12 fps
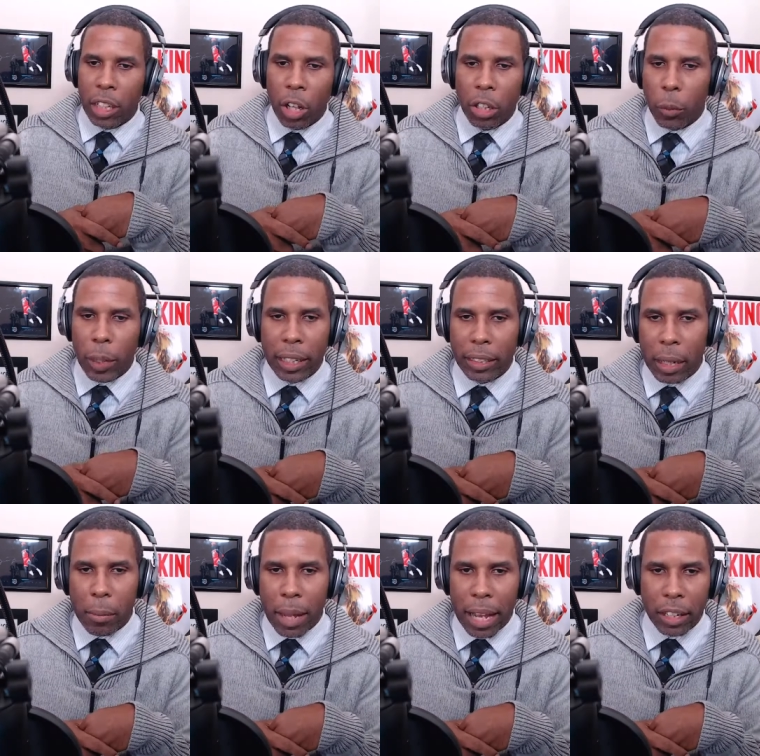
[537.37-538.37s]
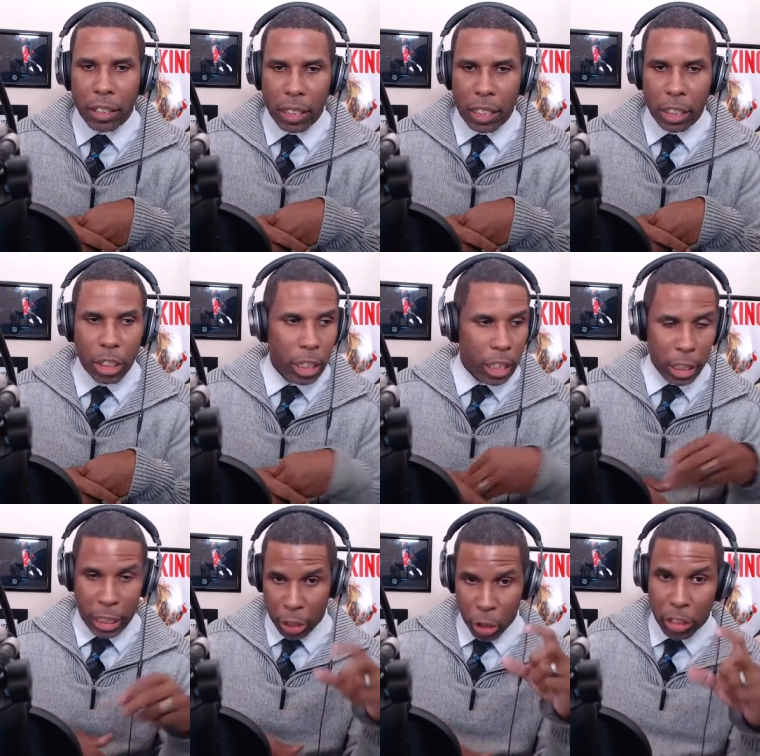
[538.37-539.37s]
only record that matters is
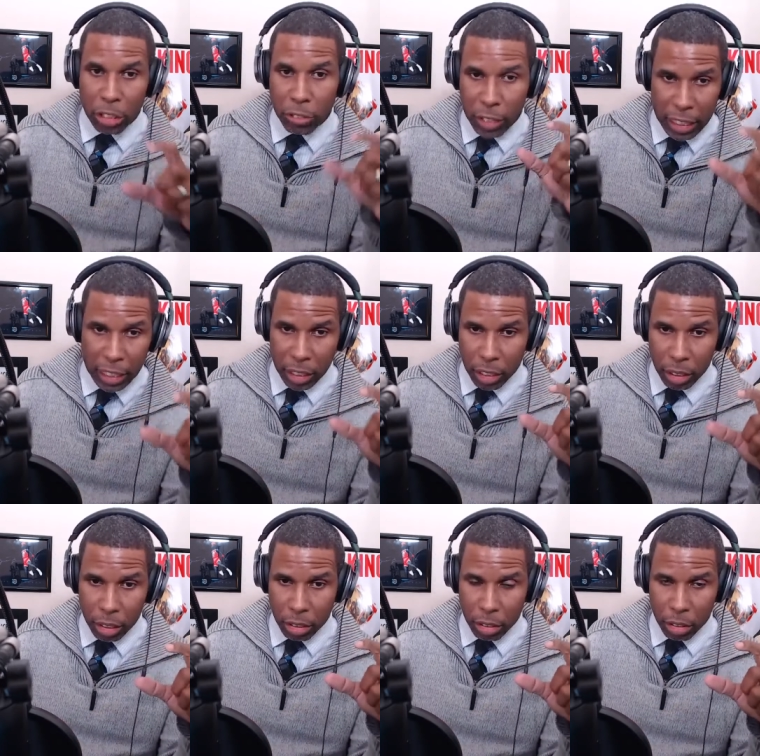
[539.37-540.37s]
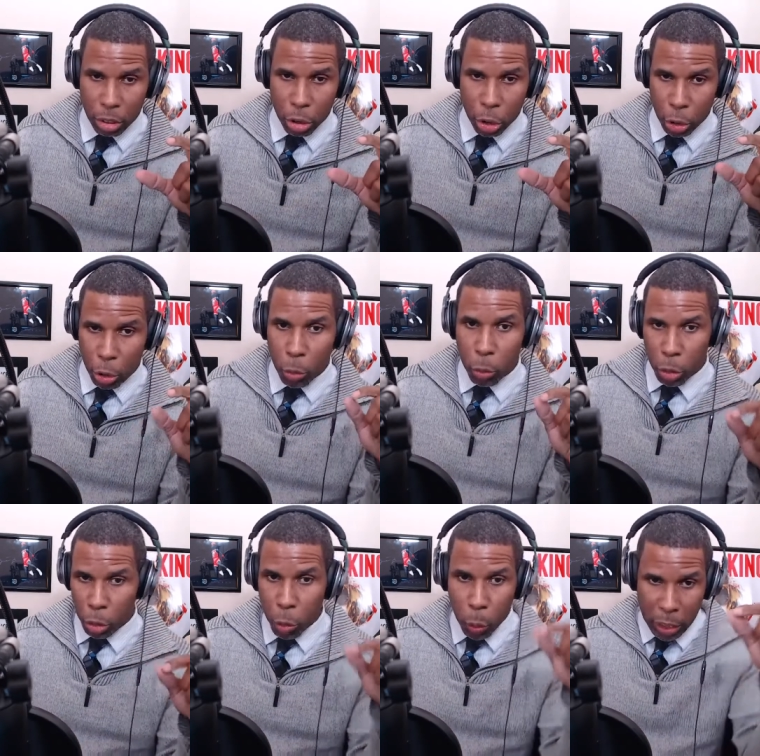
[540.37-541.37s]
in your division. Do
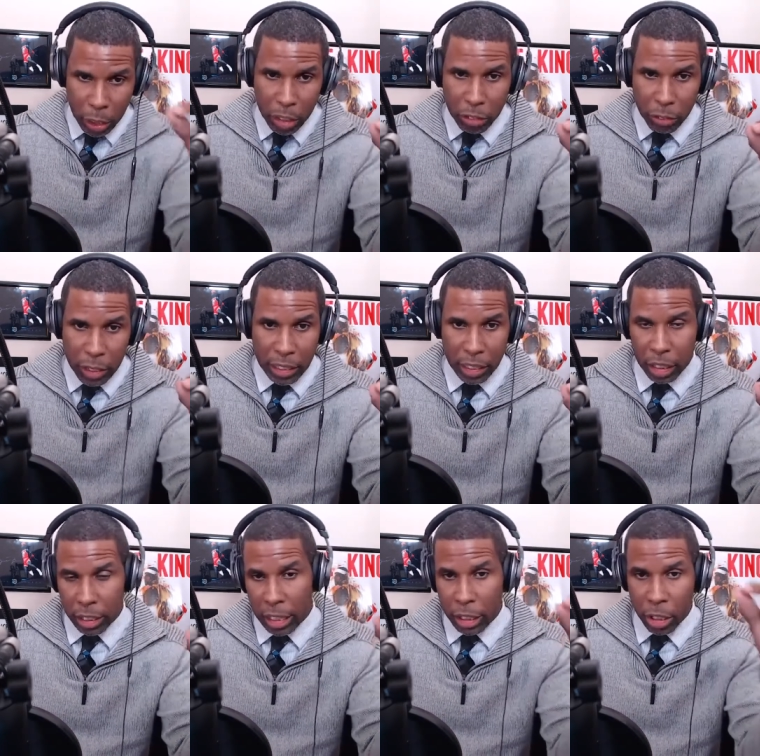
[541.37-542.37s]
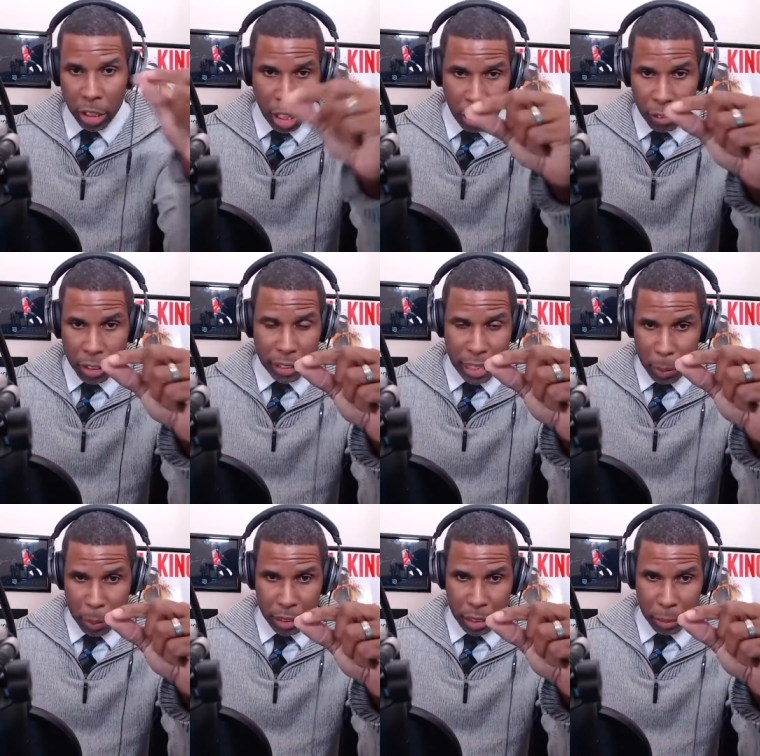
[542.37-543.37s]
you win your division to get in your conference
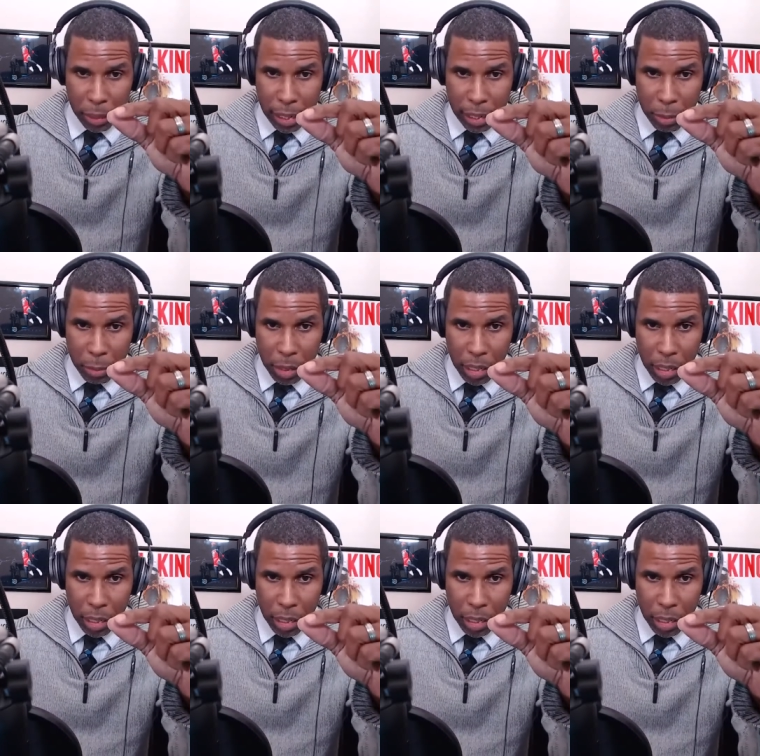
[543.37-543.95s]
championship game,